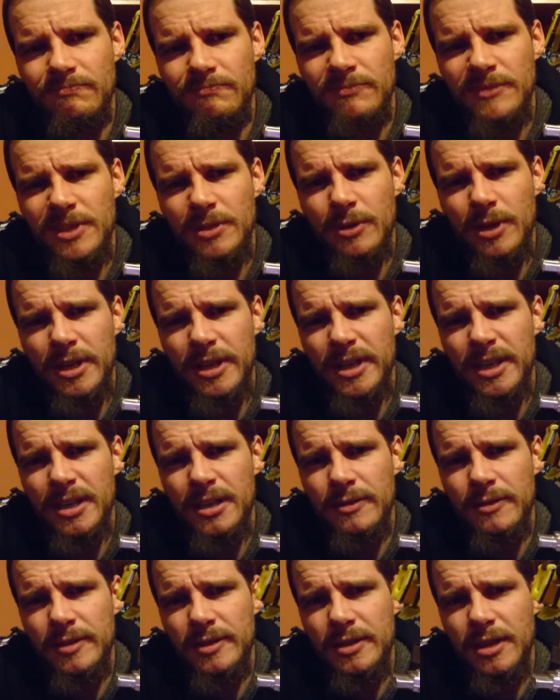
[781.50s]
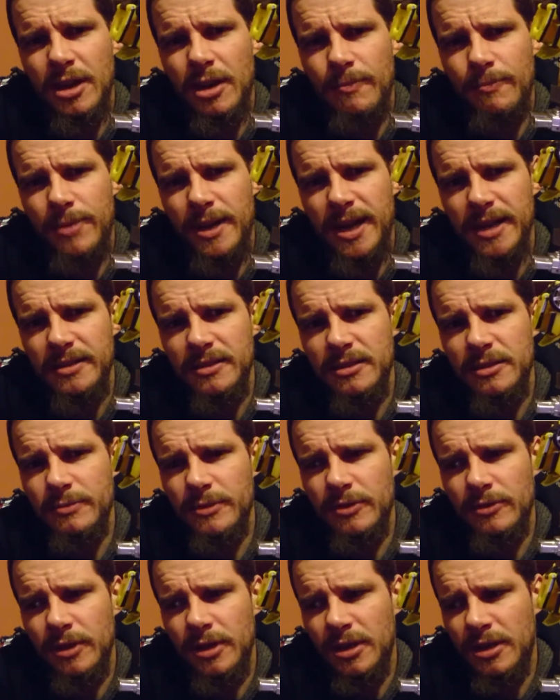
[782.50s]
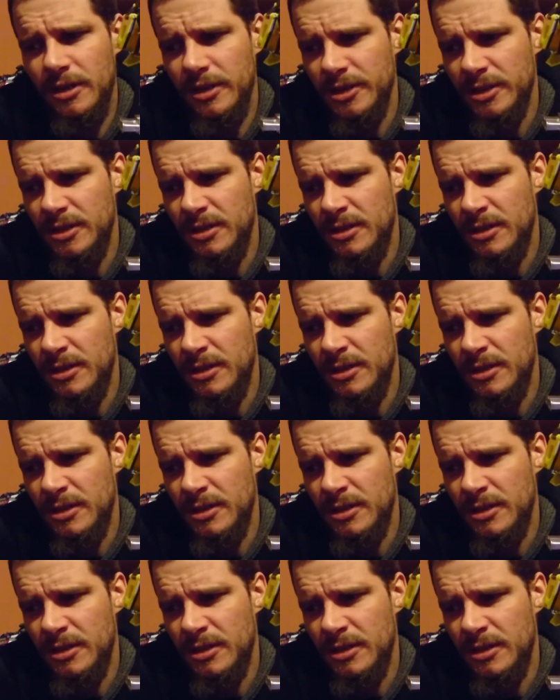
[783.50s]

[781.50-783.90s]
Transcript: Nowhere near as compact as Mirage.